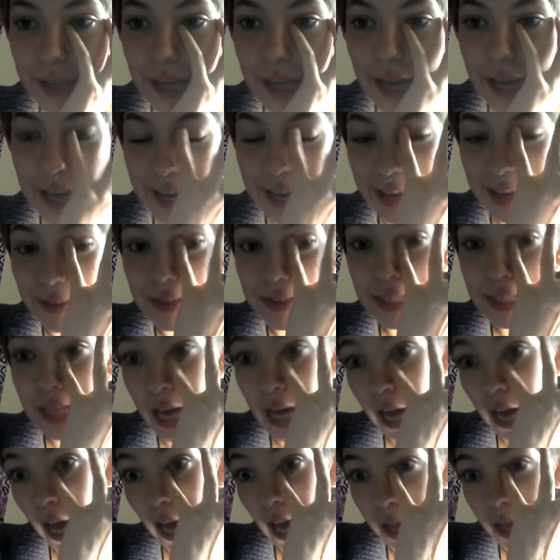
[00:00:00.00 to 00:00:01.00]
And he was
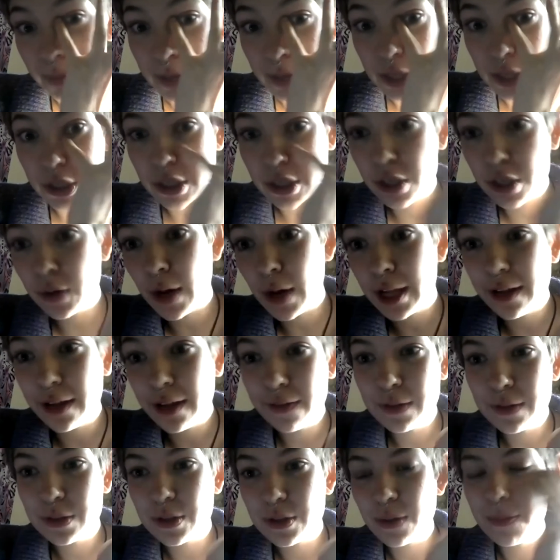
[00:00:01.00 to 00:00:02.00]
like, "I miss you. I love
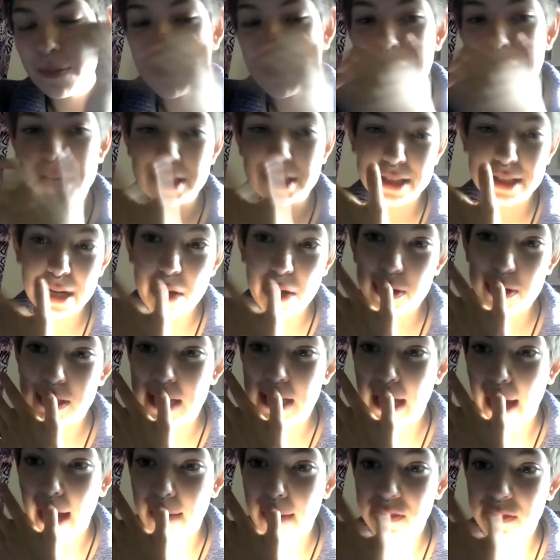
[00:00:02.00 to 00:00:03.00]
you so much." And I was
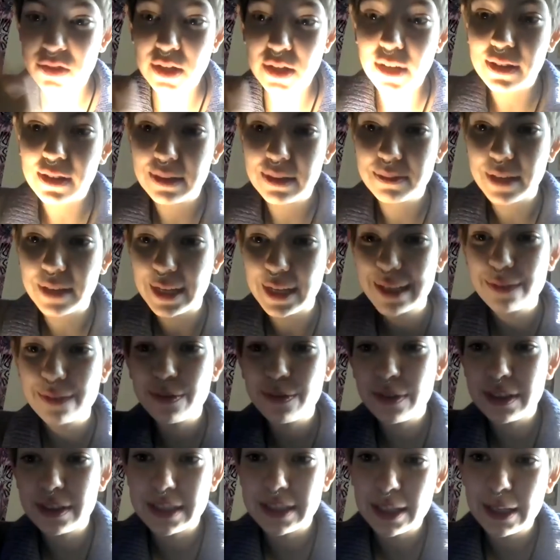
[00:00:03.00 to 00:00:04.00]
like, "I'm sorry. I'm getting
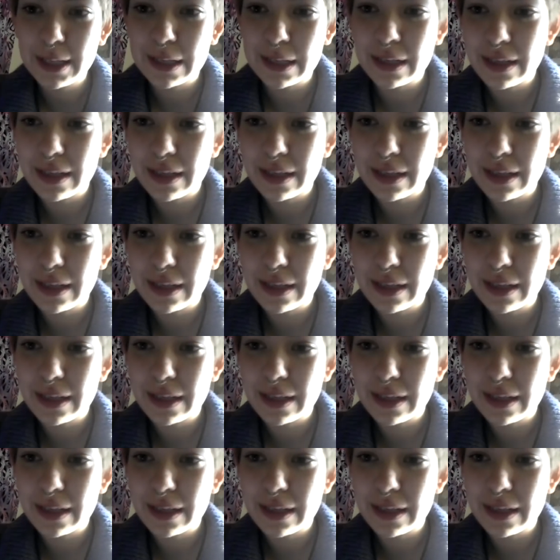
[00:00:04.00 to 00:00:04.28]
free dinner."